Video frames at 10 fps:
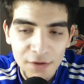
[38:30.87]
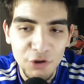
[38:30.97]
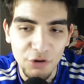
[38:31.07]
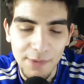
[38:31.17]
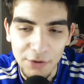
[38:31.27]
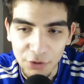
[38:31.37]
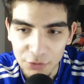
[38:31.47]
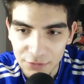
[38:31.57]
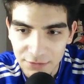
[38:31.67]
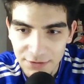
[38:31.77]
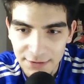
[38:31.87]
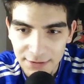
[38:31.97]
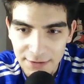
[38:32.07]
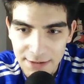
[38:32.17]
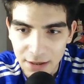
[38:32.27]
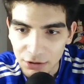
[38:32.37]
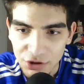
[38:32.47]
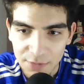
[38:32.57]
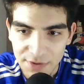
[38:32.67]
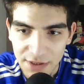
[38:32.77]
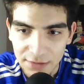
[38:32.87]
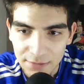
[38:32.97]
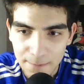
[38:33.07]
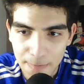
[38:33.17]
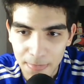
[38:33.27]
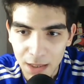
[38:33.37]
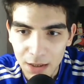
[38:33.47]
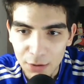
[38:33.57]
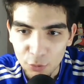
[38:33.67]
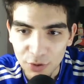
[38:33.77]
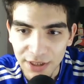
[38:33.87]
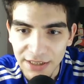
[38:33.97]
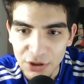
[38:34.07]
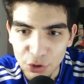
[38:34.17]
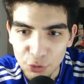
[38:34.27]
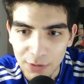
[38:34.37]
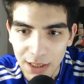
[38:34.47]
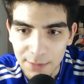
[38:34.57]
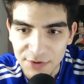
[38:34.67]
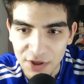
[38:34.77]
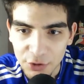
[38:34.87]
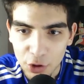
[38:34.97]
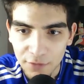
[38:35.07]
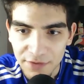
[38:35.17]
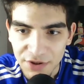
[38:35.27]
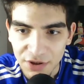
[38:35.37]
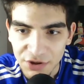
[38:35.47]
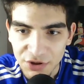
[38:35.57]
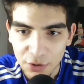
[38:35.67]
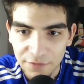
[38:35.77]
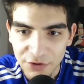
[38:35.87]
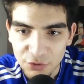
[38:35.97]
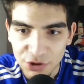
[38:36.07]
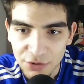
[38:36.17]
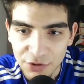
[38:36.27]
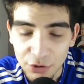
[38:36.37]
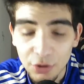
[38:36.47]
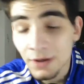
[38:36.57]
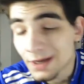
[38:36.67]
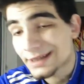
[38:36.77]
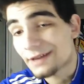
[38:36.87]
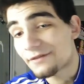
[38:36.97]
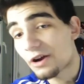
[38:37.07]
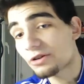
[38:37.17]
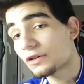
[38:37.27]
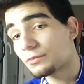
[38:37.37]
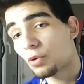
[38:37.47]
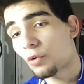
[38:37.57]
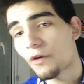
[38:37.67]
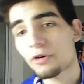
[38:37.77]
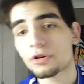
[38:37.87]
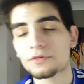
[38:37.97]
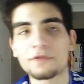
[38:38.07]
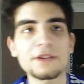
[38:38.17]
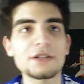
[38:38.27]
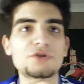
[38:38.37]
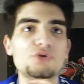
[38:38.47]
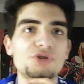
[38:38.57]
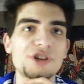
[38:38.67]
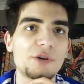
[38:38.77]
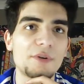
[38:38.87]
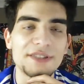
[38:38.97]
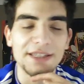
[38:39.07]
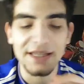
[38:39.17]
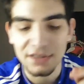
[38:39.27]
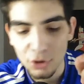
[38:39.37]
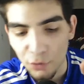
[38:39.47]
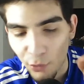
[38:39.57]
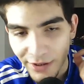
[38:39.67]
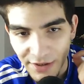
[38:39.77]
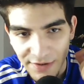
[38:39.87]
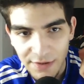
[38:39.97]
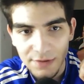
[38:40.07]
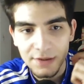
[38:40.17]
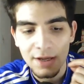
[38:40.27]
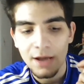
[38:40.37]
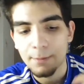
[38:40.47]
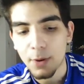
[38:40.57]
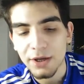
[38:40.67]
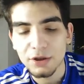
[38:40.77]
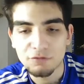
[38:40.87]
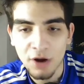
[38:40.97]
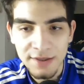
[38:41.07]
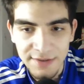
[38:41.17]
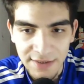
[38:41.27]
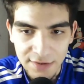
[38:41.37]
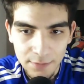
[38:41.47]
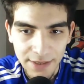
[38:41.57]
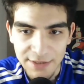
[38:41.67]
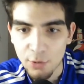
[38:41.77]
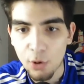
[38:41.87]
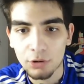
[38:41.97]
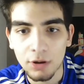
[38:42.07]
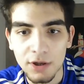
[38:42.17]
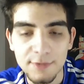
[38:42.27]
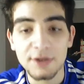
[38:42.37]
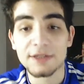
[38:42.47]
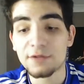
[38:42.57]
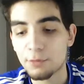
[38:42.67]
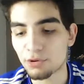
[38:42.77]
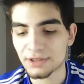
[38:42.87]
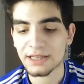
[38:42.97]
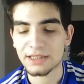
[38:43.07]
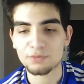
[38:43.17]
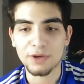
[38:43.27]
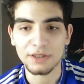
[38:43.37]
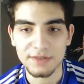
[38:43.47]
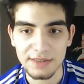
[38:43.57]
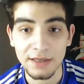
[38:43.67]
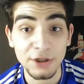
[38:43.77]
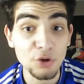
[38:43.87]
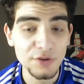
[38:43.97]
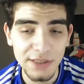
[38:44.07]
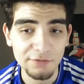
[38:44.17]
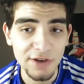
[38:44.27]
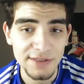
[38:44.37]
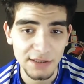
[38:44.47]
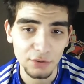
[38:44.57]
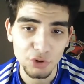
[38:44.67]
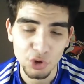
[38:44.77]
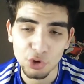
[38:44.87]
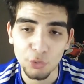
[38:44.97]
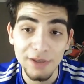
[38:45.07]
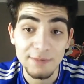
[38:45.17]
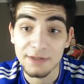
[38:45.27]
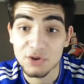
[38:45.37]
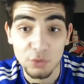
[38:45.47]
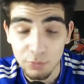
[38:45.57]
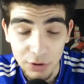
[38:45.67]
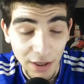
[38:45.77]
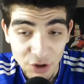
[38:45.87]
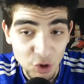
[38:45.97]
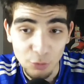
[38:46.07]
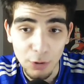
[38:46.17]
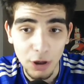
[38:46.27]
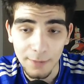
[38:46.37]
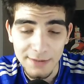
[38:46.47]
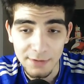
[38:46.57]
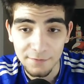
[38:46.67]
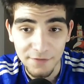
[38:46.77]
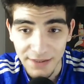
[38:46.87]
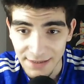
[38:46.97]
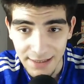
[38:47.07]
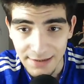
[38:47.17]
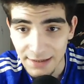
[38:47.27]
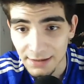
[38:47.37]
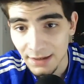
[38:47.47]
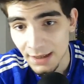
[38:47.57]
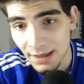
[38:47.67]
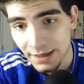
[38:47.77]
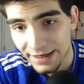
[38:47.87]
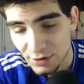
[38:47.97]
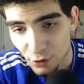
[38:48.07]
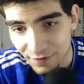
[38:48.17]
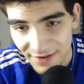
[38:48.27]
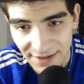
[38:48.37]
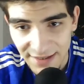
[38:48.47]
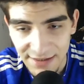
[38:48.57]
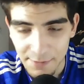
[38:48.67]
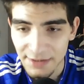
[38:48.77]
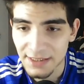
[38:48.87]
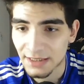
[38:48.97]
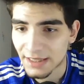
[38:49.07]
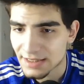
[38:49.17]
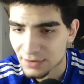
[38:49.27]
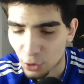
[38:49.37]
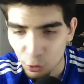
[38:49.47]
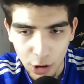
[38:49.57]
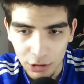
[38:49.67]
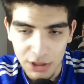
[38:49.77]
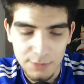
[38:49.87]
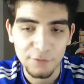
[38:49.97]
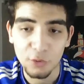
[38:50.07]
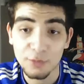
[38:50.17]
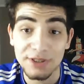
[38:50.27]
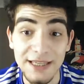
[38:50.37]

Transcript: Grimaldo. 100%. We need a new player beside Kovacic. I just don't think Jorginho is good. Yeah, fair enough, bro. Fair enough. The thing is with Jorginho is he has a lot of weaknesses, but in the right system, he's world class. Because if you protect his weaknesses, like you've seen recently on the Tuchel, he's been superb. He's been fantastic. He's got a fantastic mentality. He's got world class performances.